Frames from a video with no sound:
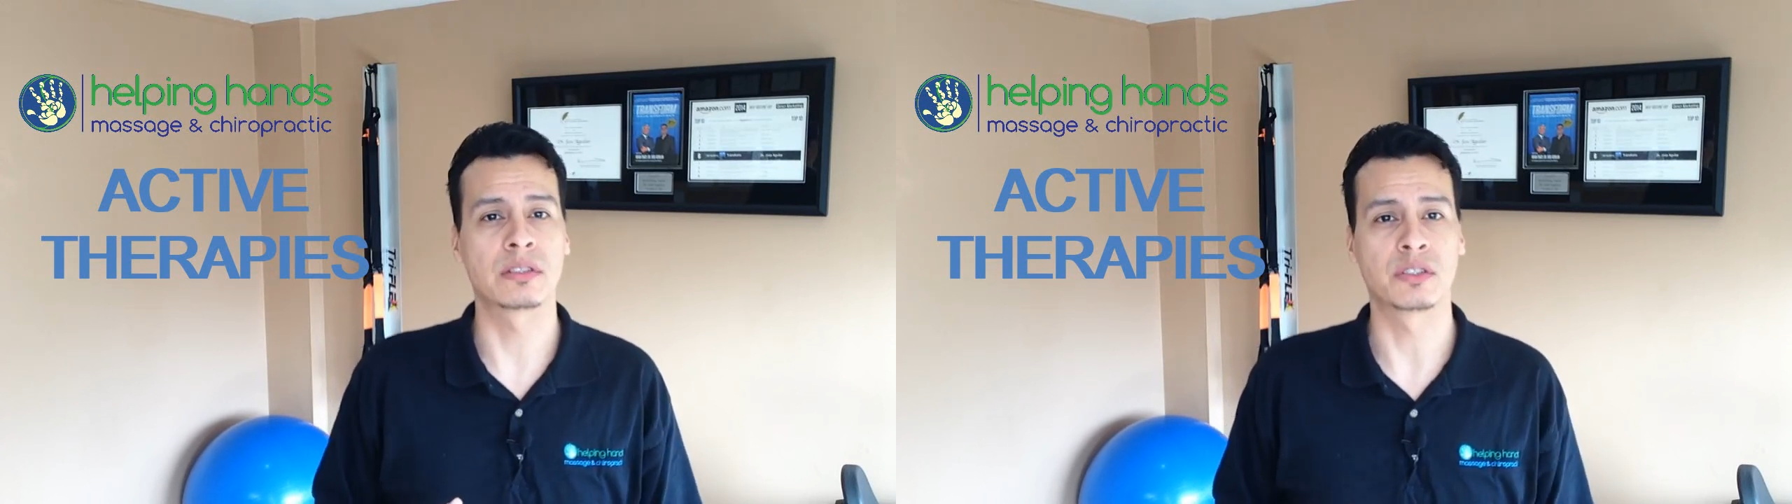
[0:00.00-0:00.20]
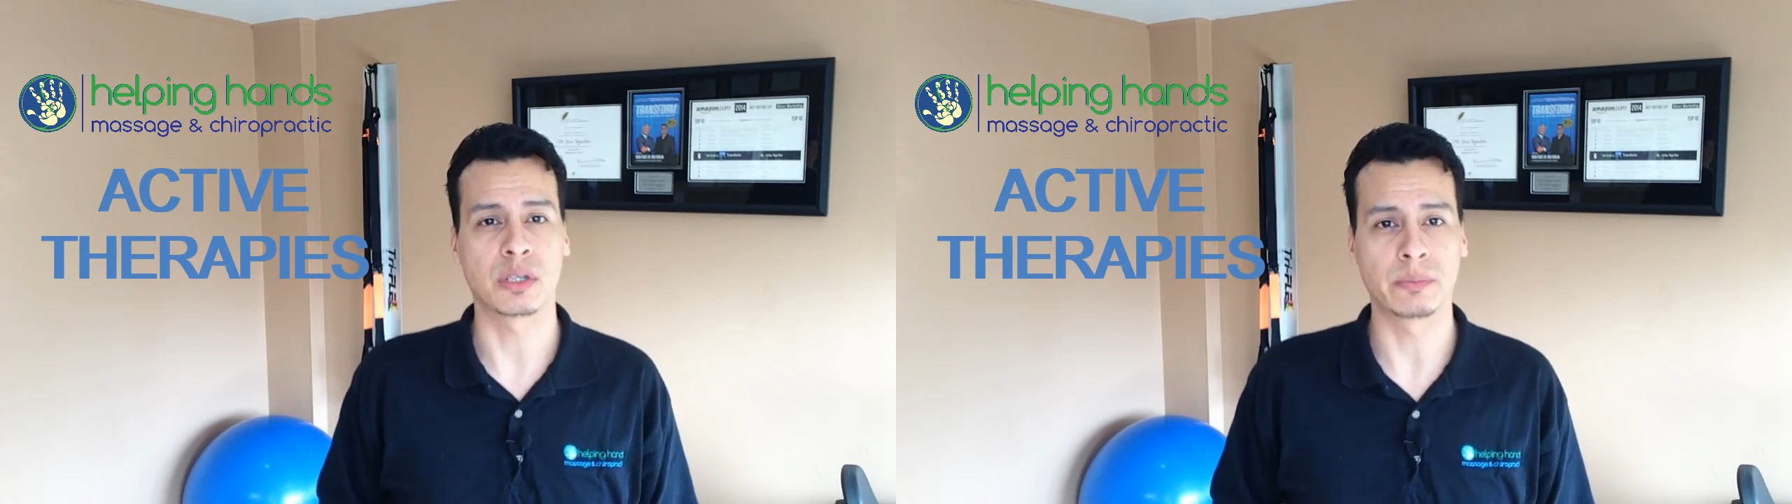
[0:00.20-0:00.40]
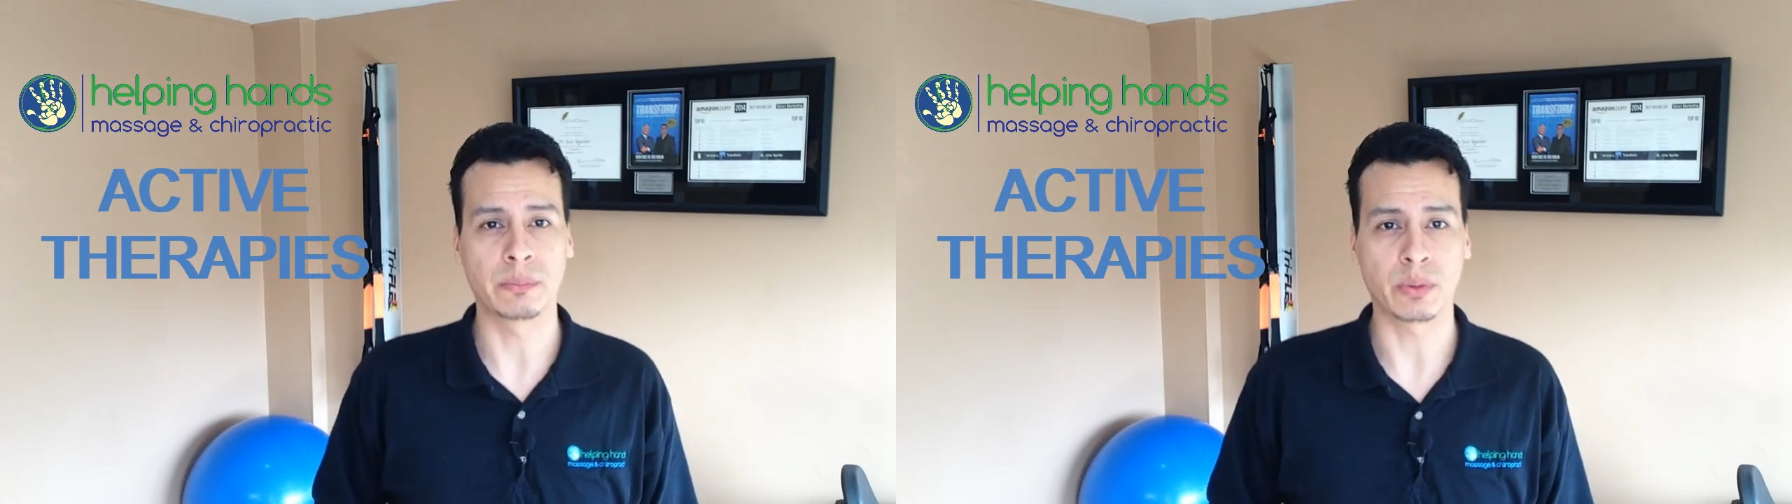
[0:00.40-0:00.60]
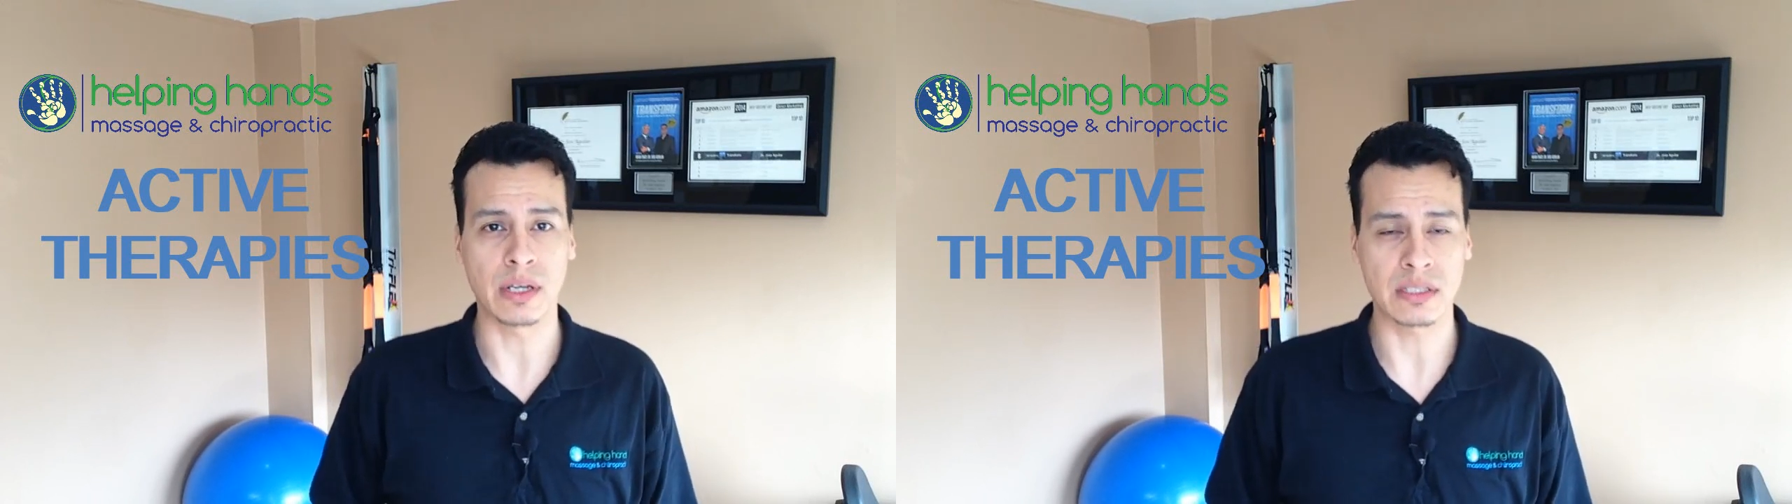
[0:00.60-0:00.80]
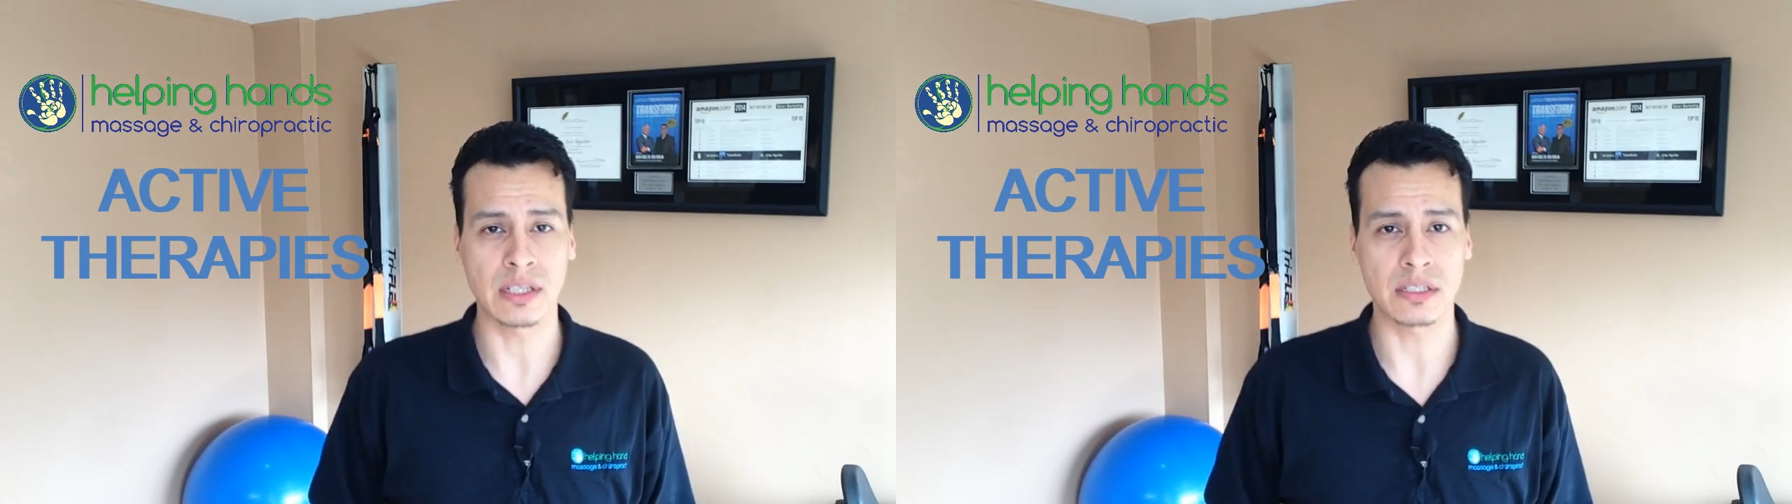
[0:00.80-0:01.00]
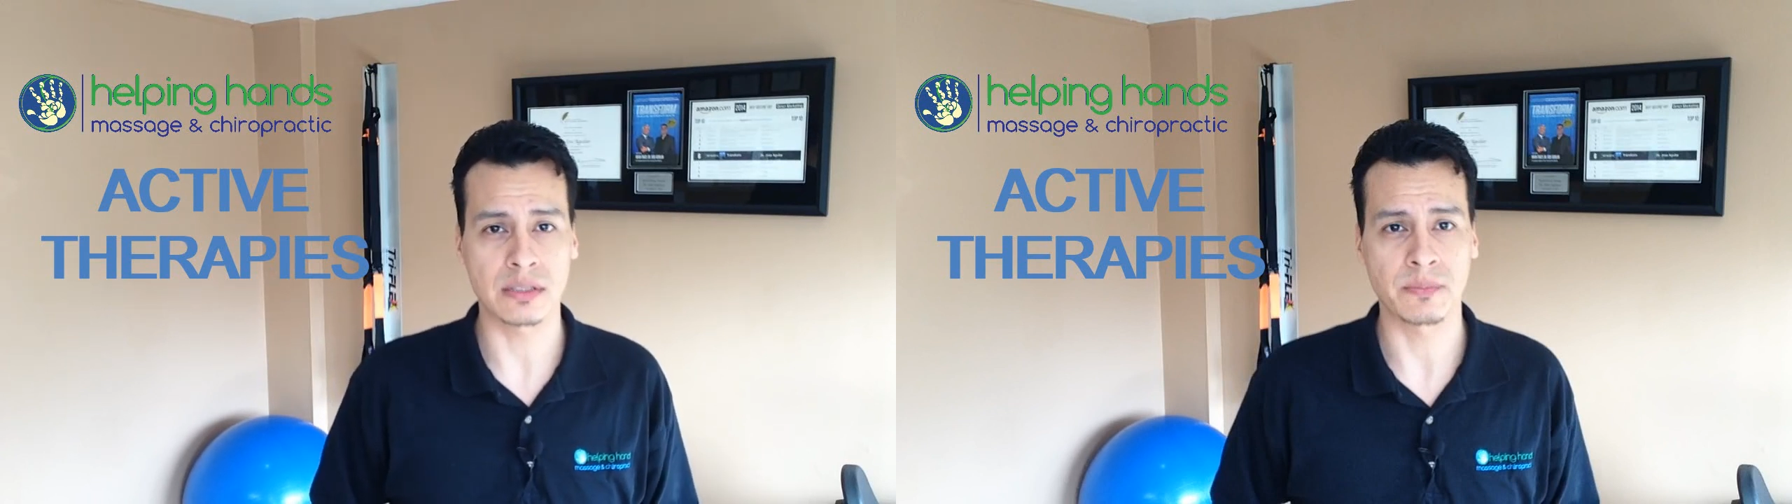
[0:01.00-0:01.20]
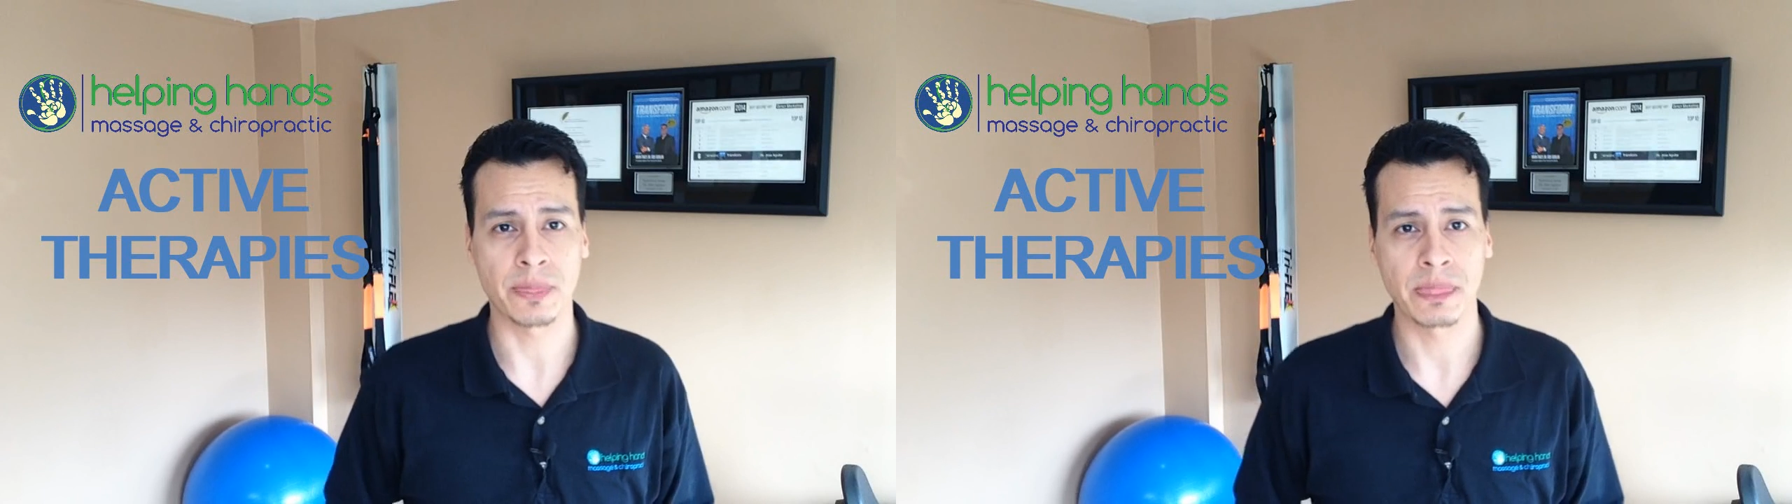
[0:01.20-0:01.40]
of the treatment process.